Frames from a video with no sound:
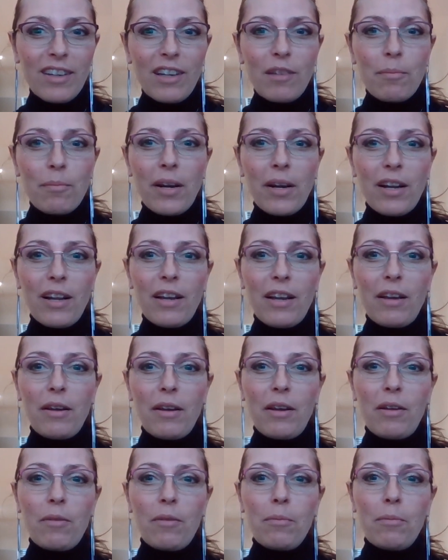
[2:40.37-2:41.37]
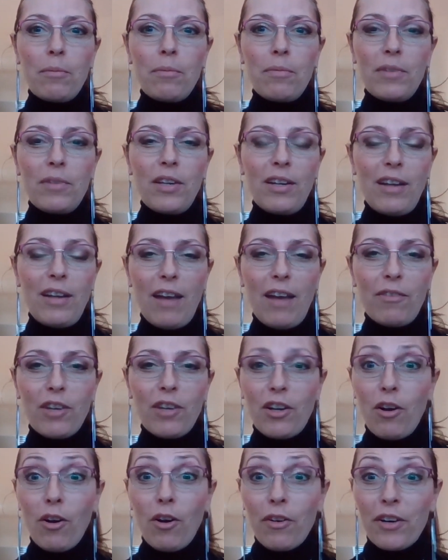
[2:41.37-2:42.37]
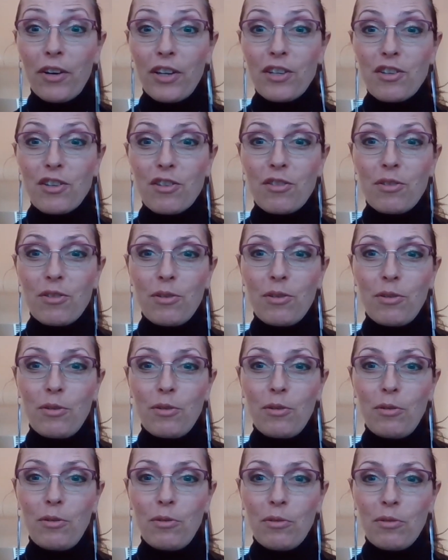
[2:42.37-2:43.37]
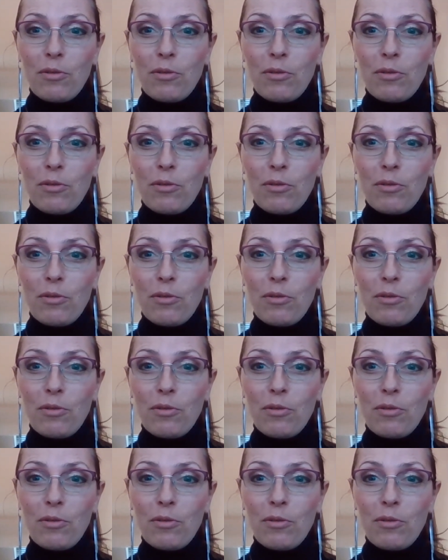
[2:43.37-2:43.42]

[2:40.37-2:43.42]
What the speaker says: but I didn't have the courage to